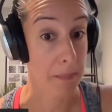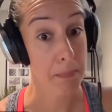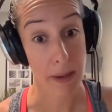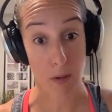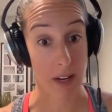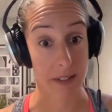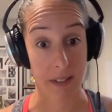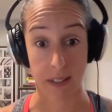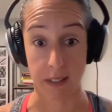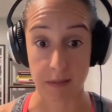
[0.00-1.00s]
bed rest
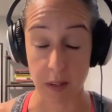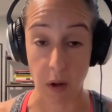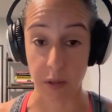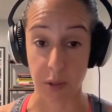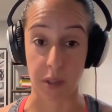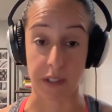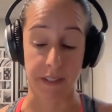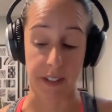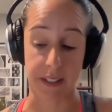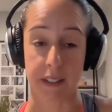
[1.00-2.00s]
and all sorts of
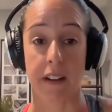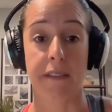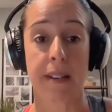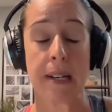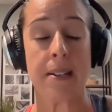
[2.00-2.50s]
fun stuff.